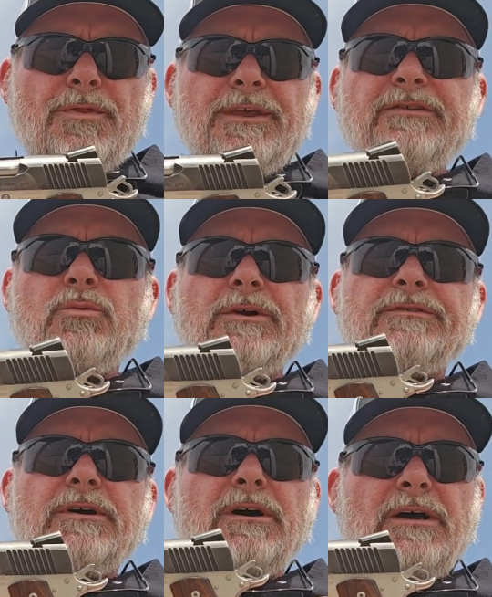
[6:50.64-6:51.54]
this
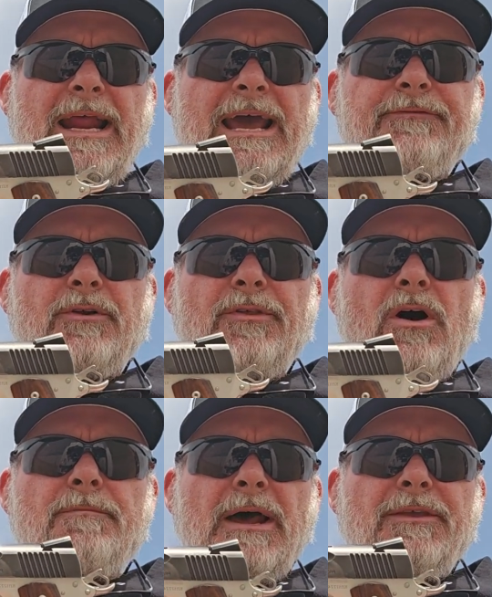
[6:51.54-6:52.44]
was an
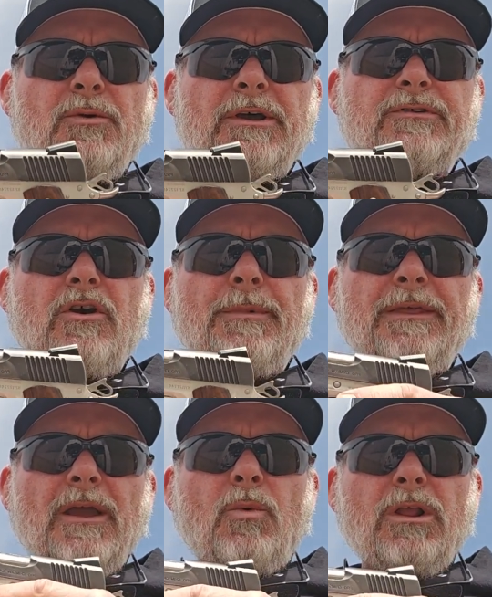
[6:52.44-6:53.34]
afterthought by the U.S. Army.
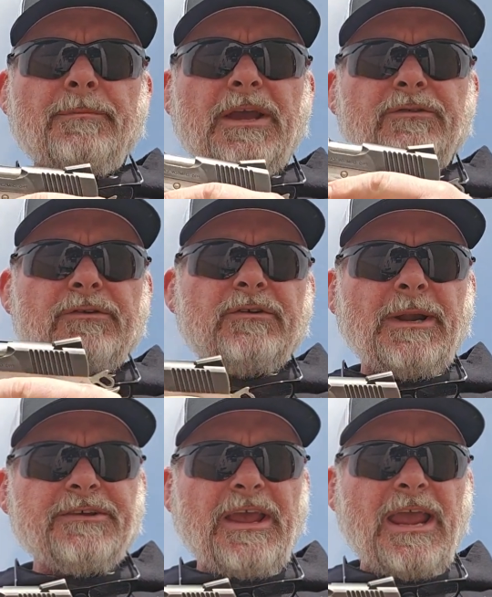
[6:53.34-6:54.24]
They wanted to make sure
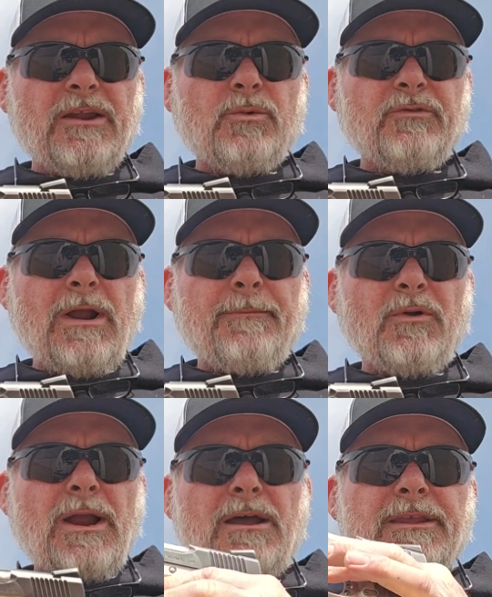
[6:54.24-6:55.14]
somebody's hand was wrapped
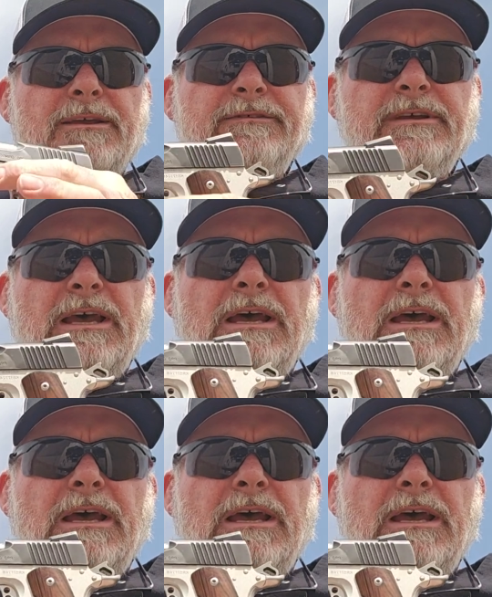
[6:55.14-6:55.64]
around this